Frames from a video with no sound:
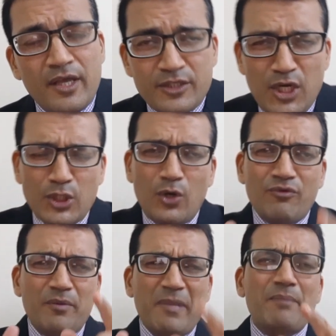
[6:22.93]
She told,
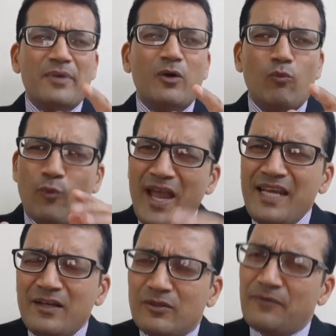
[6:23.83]
remember
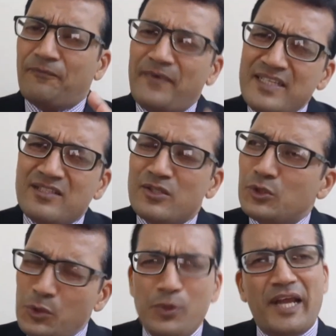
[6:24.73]
when the first
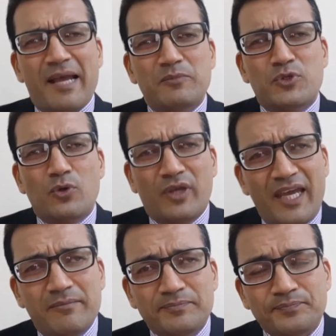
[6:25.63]
two times you
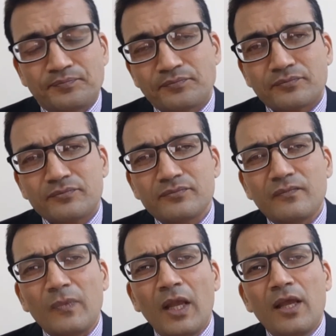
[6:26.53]
came,
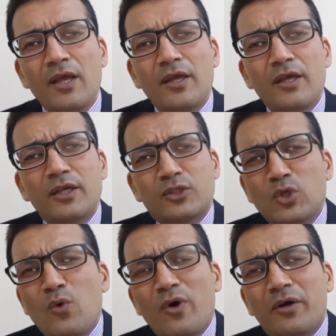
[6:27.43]

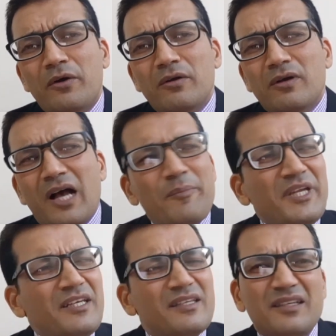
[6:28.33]
you were
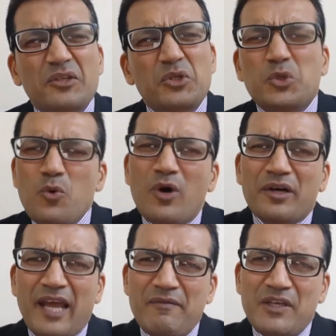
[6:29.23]

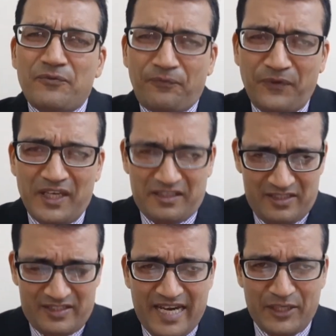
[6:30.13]
having fear
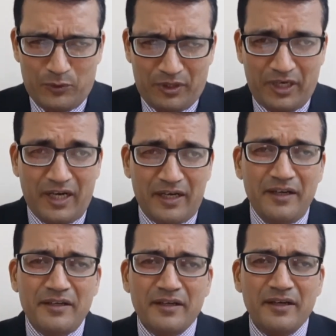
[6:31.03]
inside your
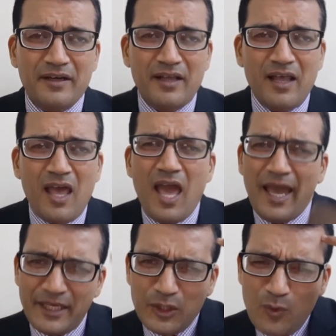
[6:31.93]
heart,
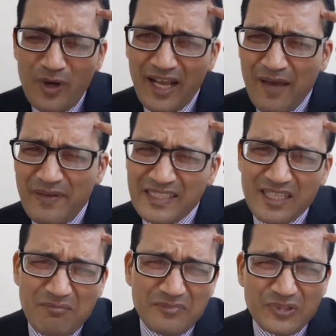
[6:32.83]
and you were having
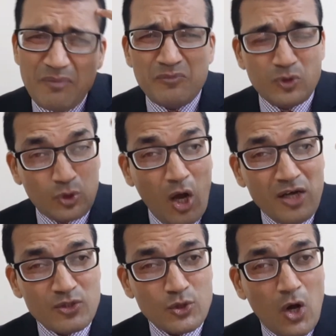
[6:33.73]
some
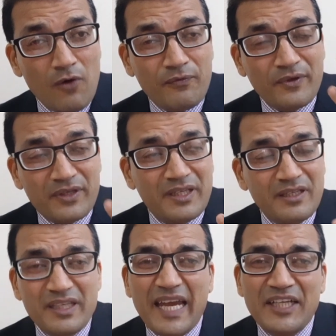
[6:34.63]
thoughts of
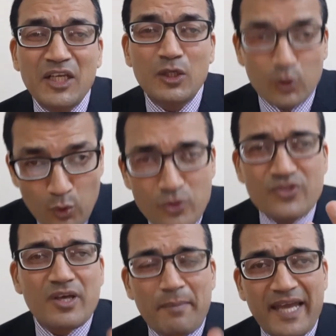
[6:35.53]
getting lose
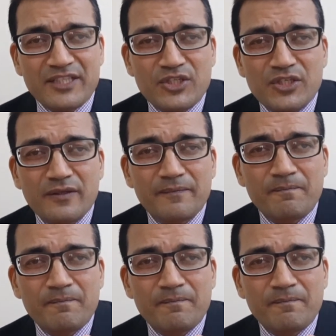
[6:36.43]
the match.